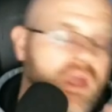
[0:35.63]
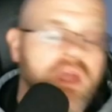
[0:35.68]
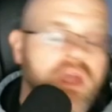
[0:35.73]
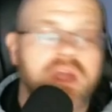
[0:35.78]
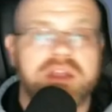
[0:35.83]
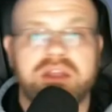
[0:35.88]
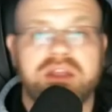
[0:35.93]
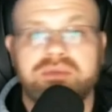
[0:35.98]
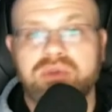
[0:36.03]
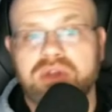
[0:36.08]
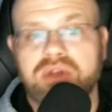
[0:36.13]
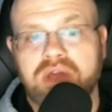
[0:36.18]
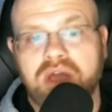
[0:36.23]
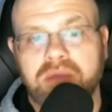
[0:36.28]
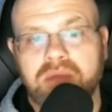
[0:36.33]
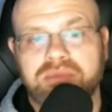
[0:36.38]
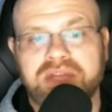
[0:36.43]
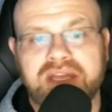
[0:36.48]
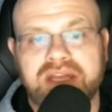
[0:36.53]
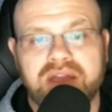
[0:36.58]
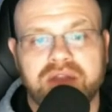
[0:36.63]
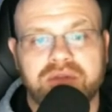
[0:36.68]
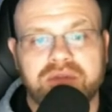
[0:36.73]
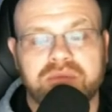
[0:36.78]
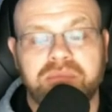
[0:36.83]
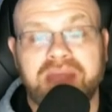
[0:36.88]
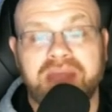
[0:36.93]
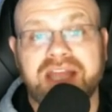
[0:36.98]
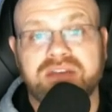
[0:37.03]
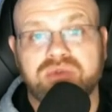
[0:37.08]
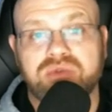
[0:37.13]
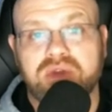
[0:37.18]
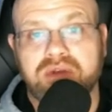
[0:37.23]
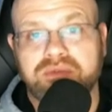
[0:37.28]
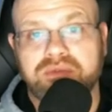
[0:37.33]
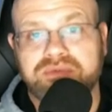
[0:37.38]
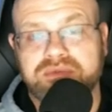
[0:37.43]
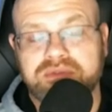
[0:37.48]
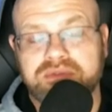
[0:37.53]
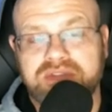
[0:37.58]
give you an update on the
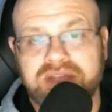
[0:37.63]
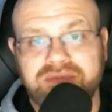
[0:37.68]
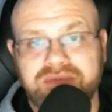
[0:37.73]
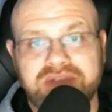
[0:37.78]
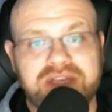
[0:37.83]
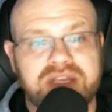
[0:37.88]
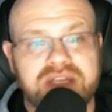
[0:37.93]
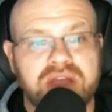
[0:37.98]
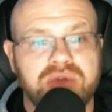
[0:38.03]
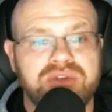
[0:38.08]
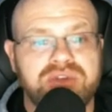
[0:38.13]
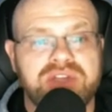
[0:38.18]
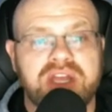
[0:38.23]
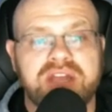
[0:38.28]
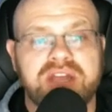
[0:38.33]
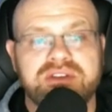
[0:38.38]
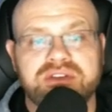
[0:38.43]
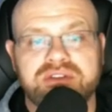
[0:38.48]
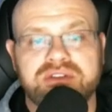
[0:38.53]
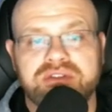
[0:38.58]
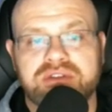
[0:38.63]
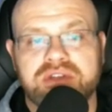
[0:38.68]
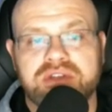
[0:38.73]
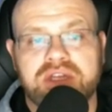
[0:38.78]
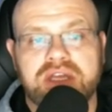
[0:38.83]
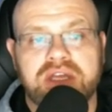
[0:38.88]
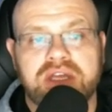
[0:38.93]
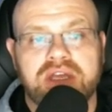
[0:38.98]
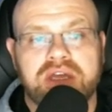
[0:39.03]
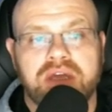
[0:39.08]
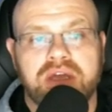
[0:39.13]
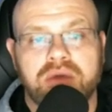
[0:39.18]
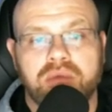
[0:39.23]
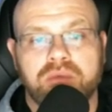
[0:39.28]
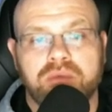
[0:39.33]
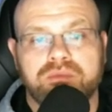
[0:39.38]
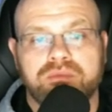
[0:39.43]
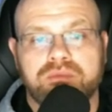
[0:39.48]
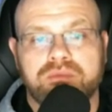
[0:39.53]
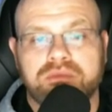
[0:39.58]
Pac-12 TV negotiations,
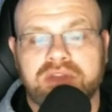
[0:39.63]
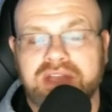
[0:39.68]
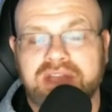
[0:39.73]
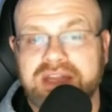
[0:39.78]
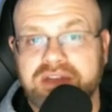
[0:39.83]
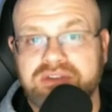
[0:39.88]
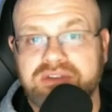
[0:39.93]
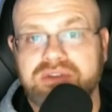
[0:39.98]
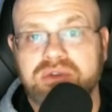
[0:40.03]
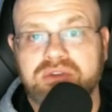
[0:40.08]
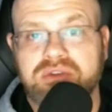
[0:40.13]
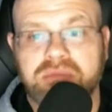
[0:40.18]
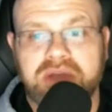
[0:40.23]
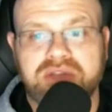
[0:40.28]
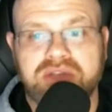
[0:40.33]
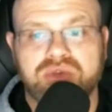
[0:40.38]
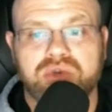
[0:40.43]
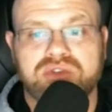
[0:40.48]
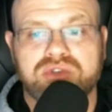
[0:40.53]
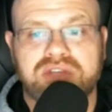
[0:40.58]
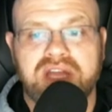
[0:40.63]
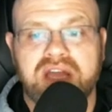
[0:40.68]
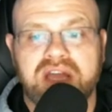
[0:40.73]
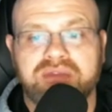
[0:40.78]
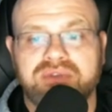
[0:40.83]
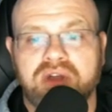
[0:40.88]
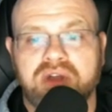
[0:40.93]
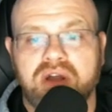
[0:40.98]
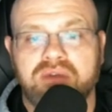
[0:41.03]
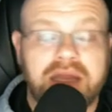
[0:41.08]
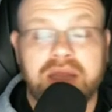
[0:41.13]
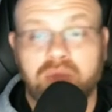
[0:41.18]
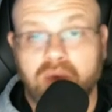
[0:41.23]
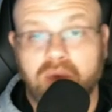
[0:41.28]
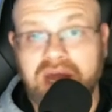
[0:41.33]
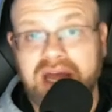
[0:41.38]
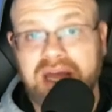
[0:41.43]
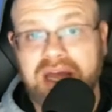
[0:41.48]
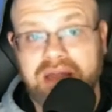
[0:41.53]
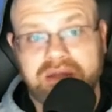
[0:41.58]
the latest news about George Kliavkoff, and
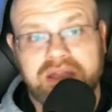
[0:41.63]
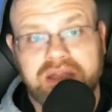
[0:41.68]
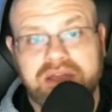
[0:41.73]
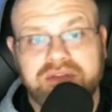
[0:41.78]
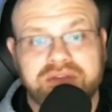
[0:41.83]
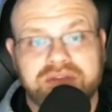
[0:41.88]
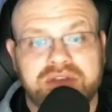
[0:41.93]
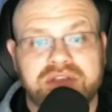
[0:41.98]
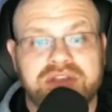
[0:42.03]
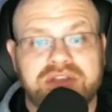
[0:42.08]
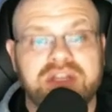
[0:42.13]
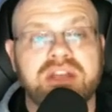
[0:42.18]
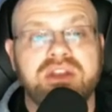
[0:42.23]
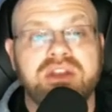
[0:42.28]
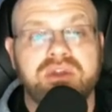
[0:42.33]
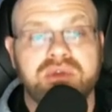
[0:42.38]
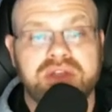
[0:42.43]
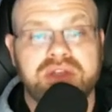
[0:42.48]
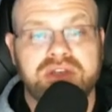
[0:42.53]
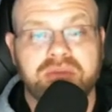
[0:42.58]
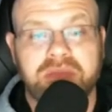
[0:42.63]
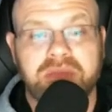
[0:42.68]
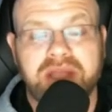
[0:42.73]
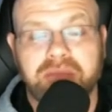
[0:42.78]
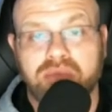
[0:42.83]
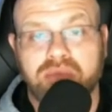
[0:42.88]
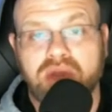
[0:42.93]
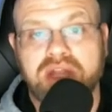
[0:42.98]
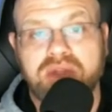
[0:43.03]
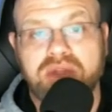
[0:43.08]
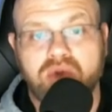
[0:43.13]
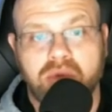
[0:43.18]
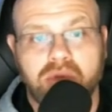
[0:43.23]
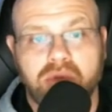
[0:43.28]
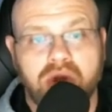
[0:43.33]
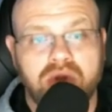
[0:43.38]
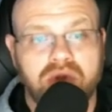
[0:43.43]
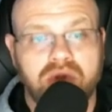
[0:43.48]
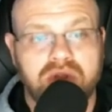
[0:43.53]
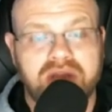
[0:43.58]
why he's continuing to make Brett
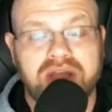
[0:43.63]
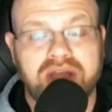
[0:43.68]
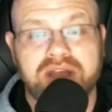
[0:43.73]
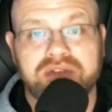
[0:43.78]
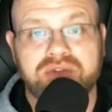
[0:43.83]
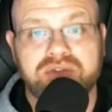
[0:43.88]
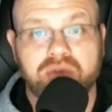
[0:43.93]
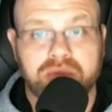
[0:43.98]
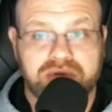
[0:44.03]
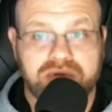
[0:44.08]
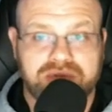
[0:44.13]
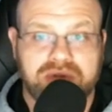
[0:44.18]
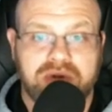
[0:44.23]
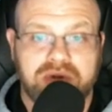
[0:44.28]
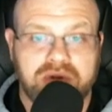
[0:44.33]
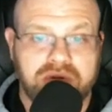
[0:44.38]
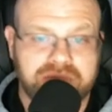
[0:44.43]
Yormark look like a superstar.